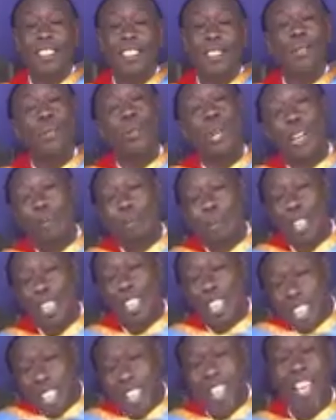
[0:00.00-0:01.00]
You have been
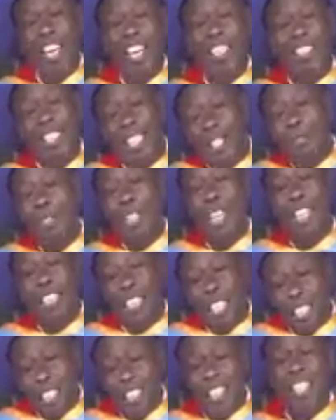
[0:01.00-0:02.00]
hitting us left, right,
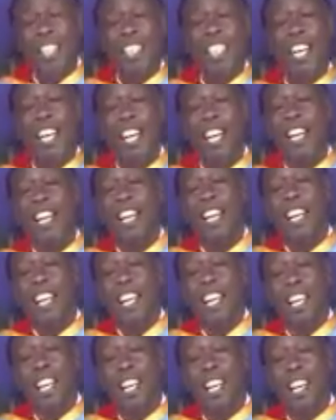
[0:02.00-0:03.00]
and center.
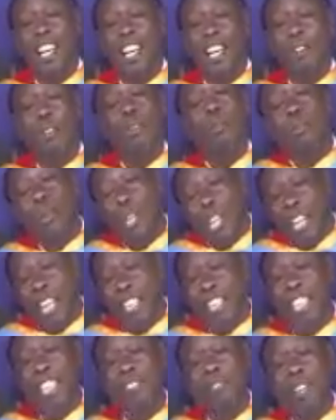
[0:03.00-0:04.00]
Nobody
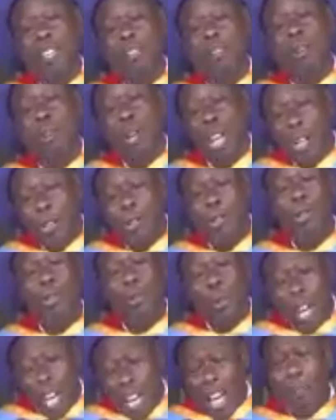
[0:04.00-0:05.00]
has ever held you
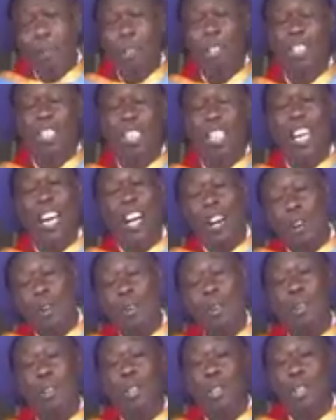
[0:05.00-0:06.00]
to account.
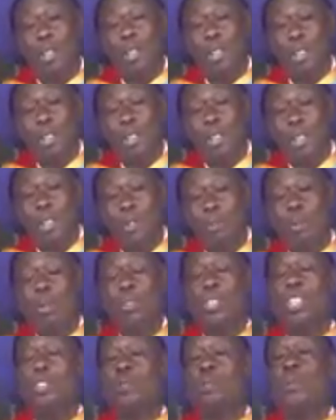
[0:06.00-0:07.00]
Now,
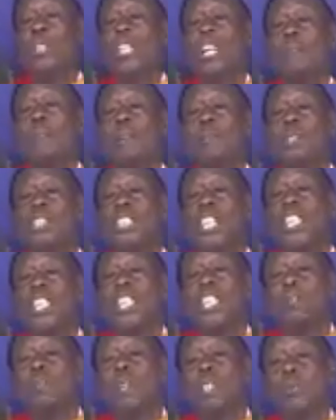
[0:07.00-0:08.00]
Moses Kuria ameuliza
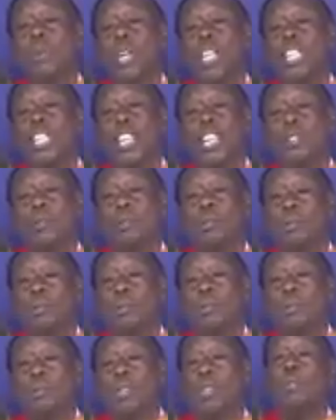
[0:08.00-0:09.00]
nyinyi maswali tatu
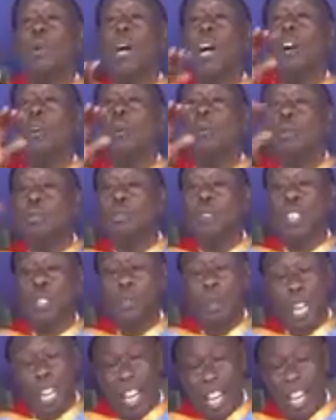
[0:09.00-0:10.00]
tu, you are all over,
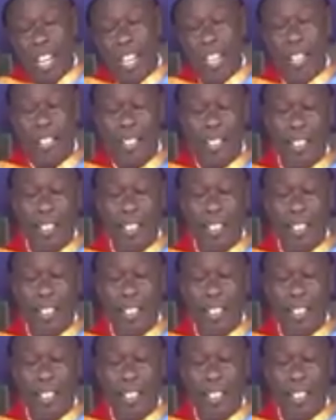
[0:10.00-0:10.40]
you are crying.